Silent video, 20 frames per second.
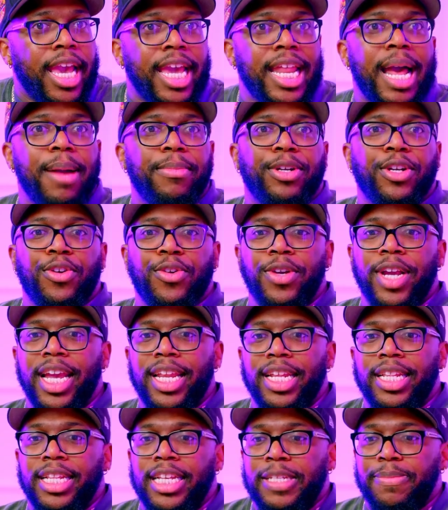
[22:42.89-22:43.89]
And I'm
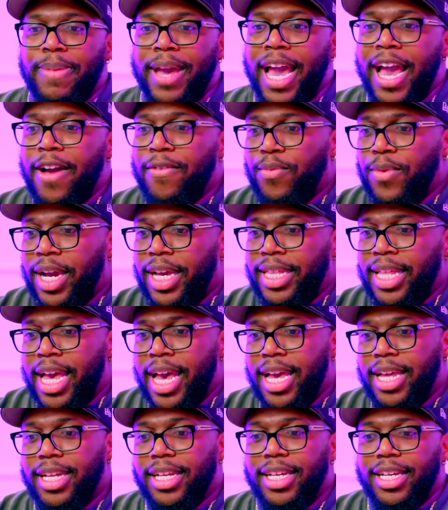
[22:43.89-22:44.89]
creating this pathway
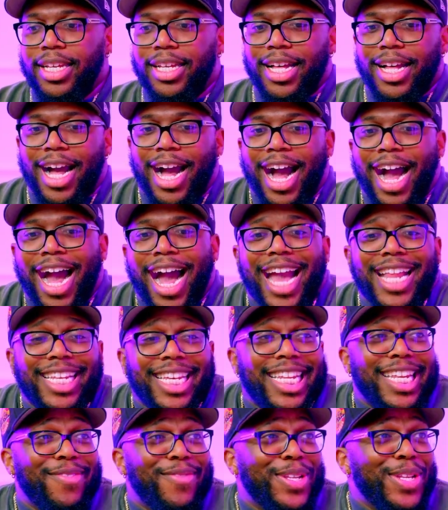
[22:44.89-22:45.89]
that I
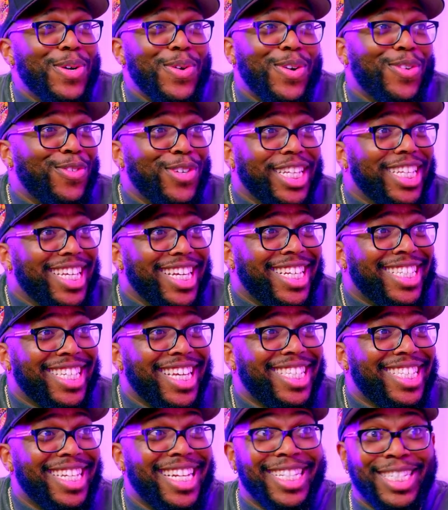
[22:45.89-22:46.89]
didn't even know it really
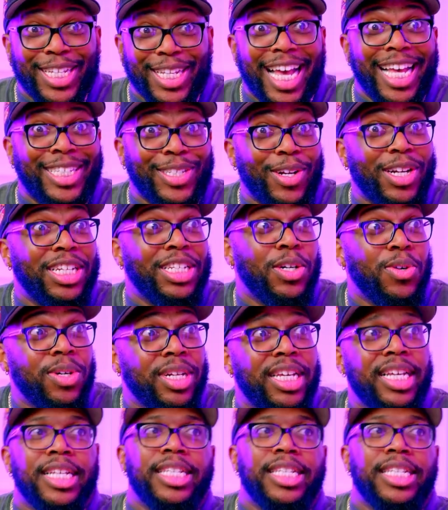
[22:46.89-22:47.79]
existed until I started doing it.